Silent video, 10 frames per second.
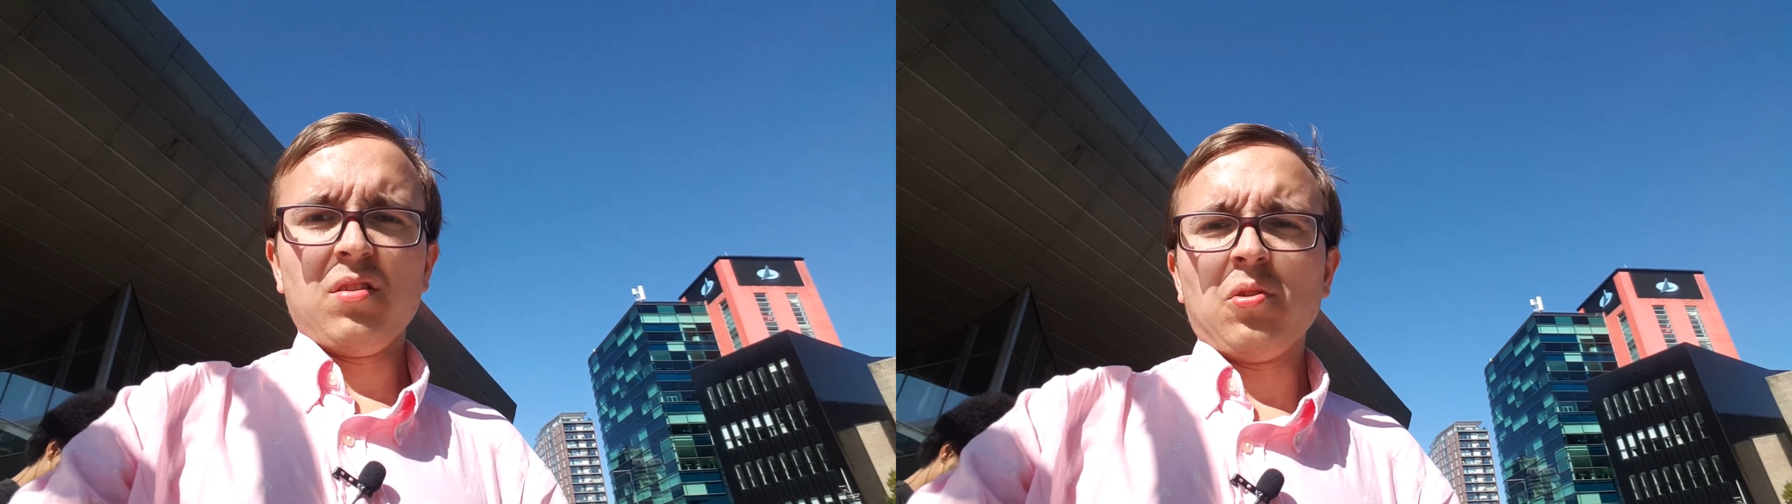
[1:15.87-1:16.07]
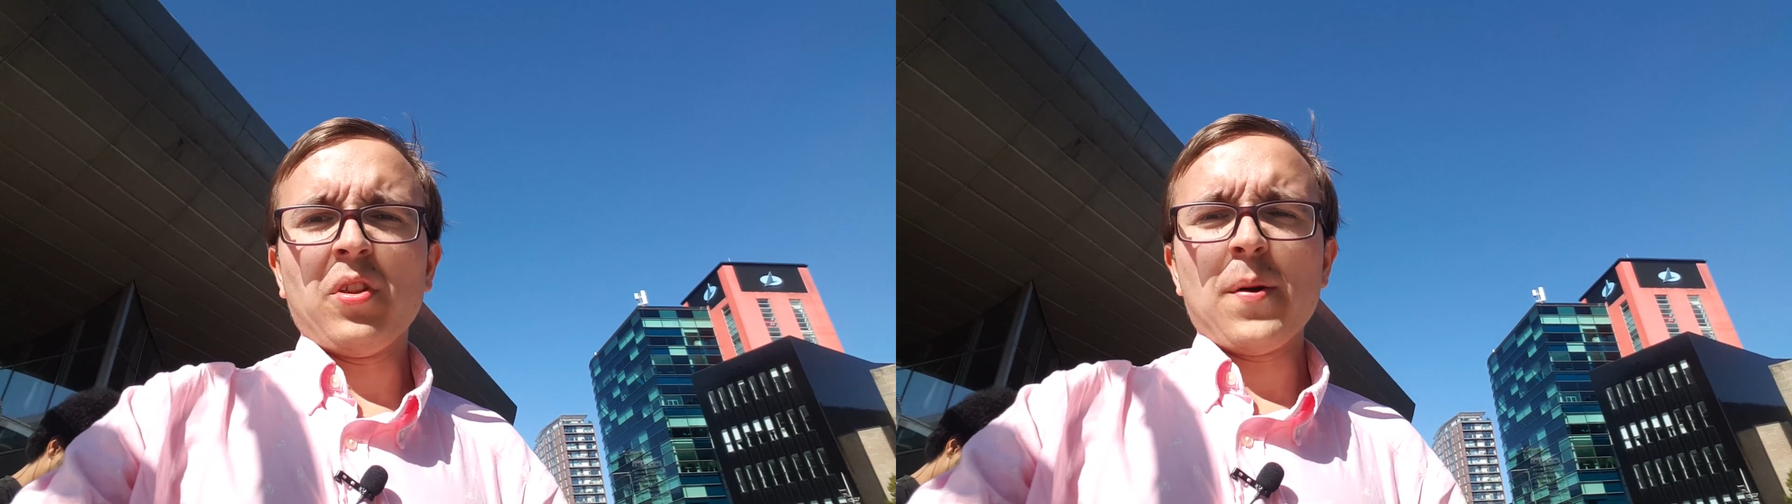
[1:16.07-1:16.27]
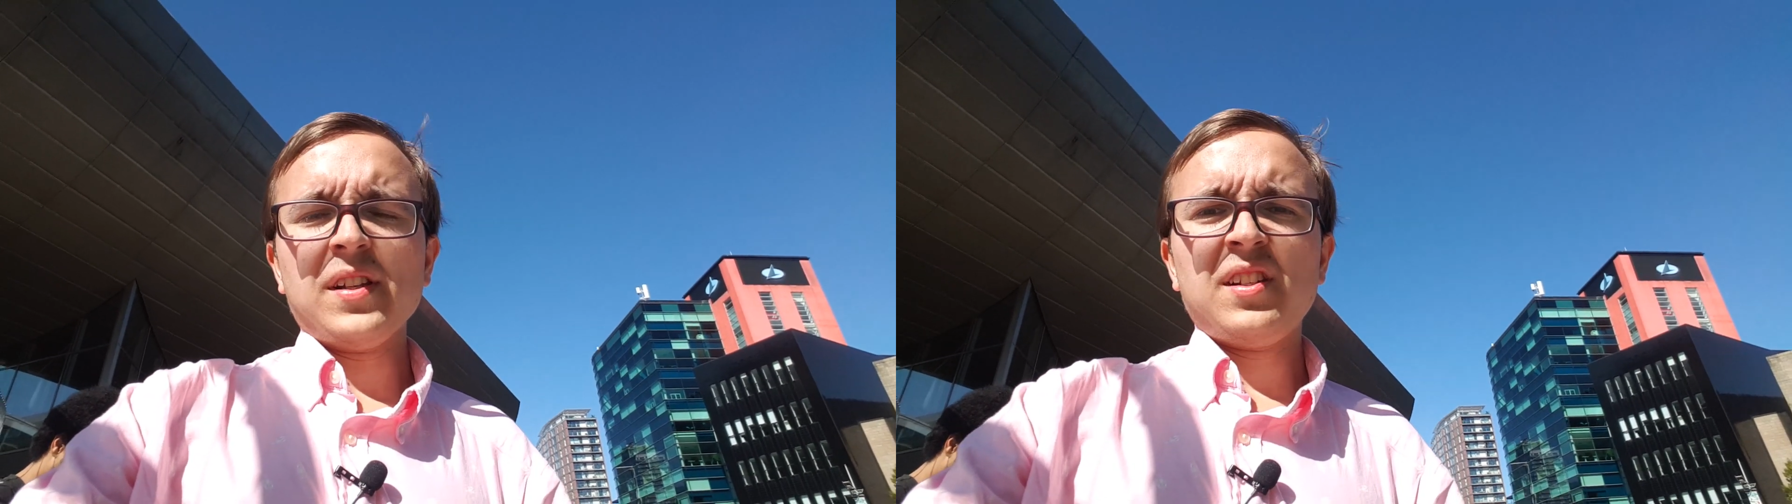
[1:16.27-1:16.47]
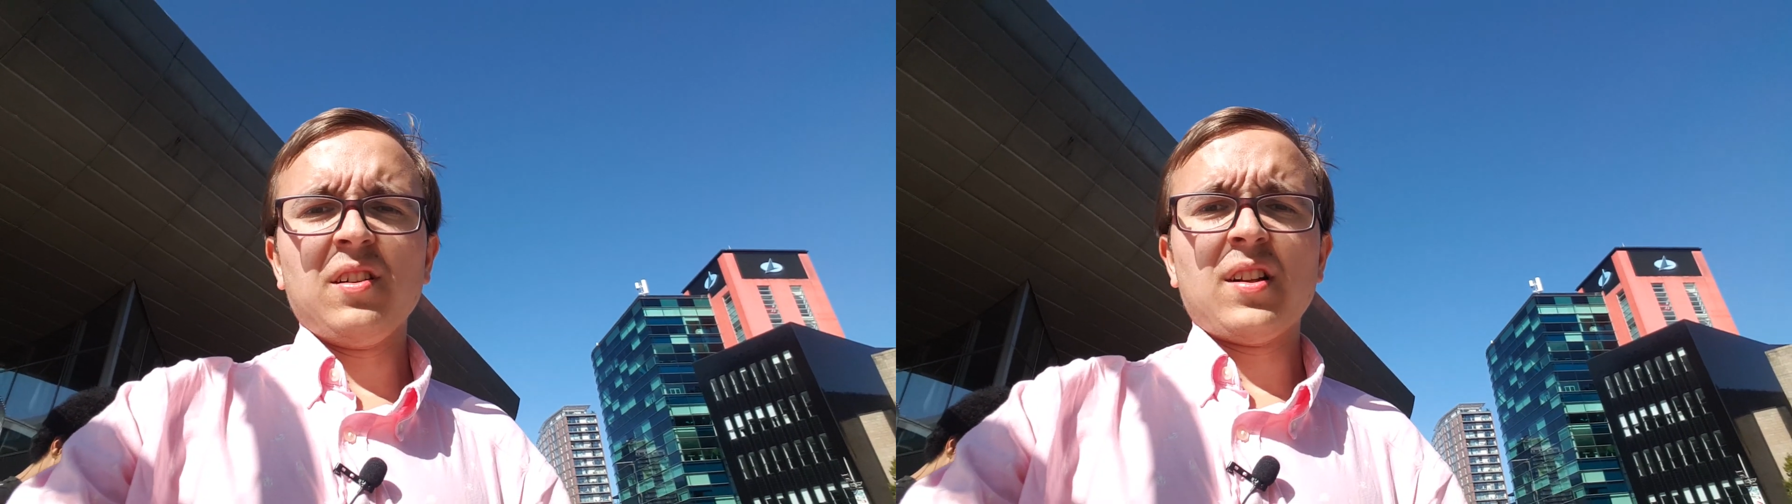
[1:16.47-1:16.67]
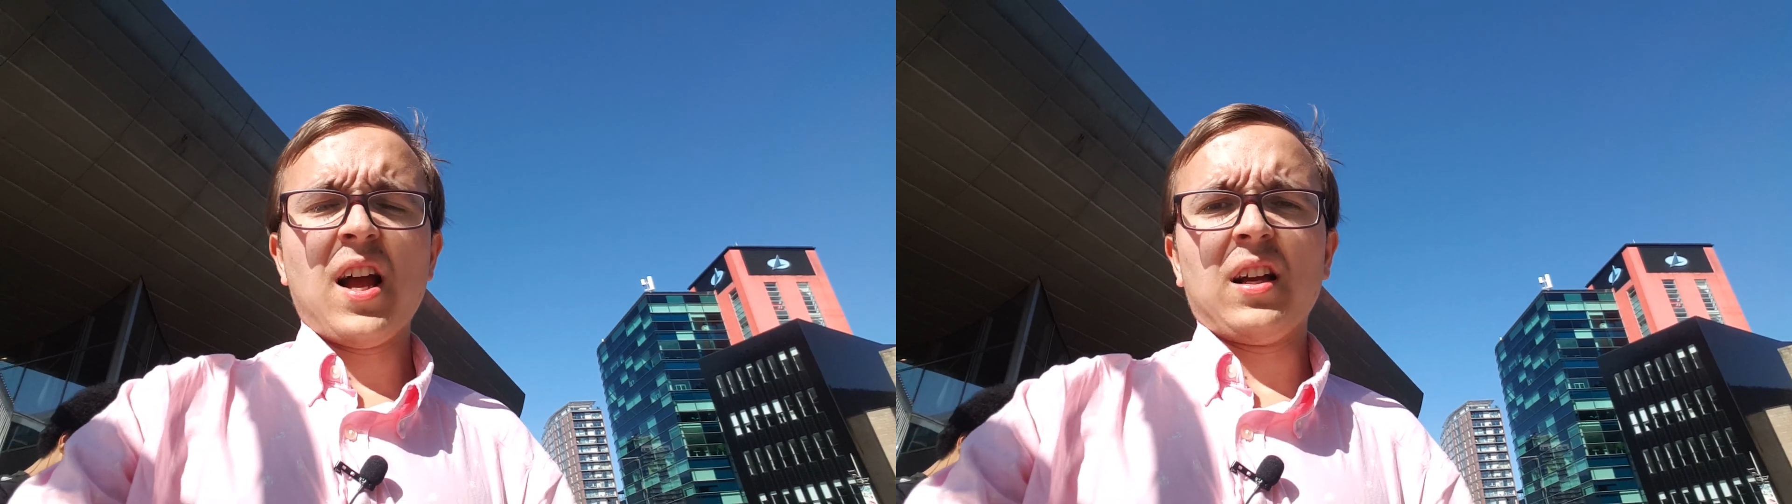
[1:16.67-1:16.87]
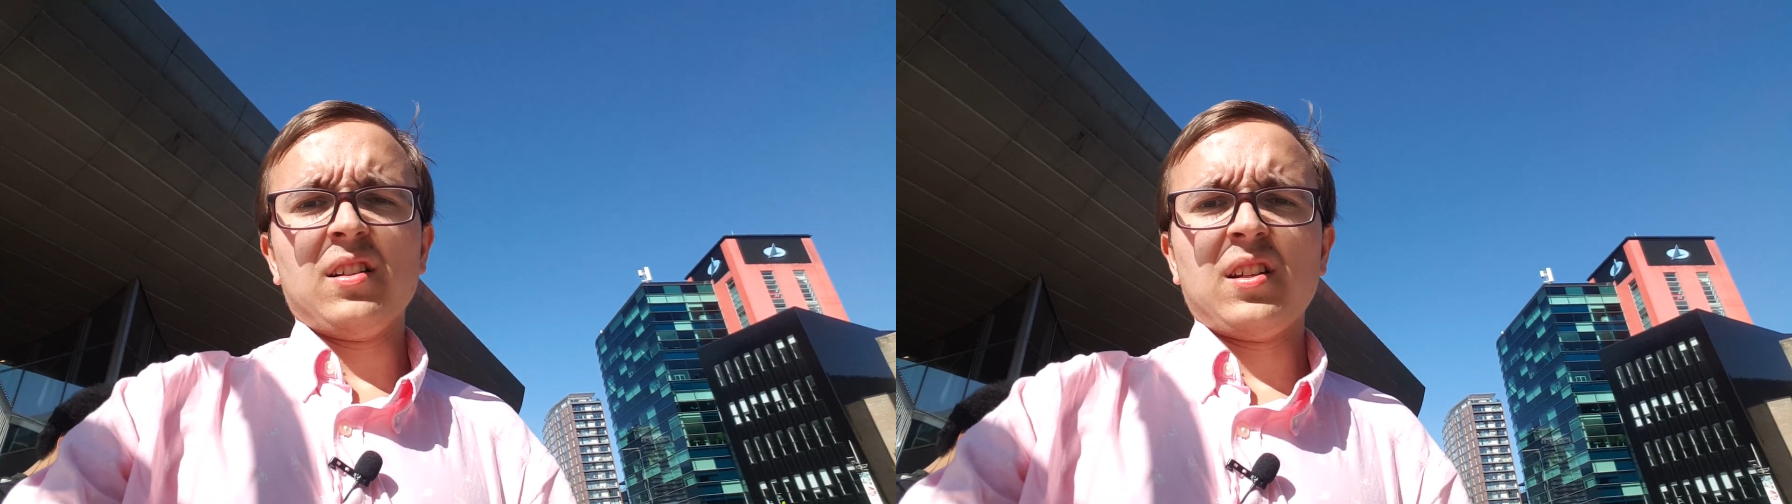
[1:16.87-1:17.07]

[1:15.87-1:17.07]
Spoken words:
although it still has